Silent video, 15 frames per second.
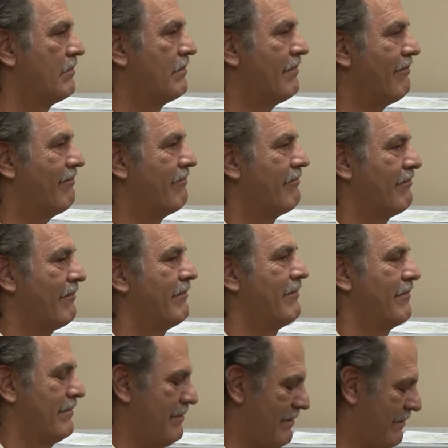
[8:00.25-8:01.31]
So I think
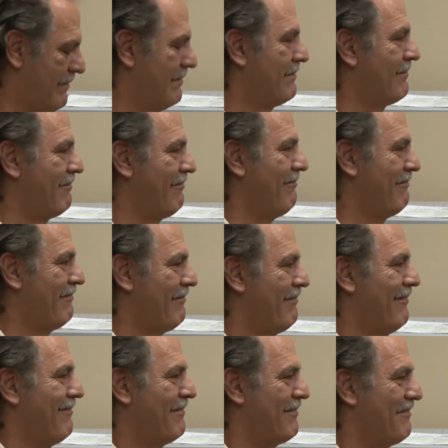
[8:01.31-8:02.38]
that actually has
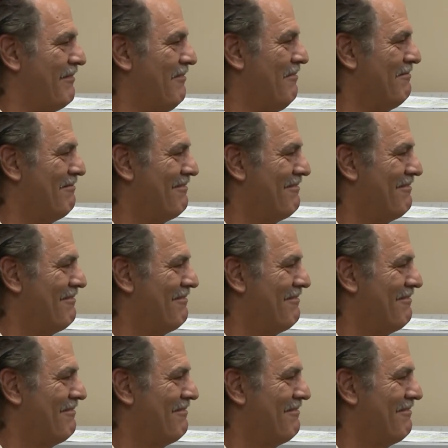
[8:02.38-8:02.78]
inspired them.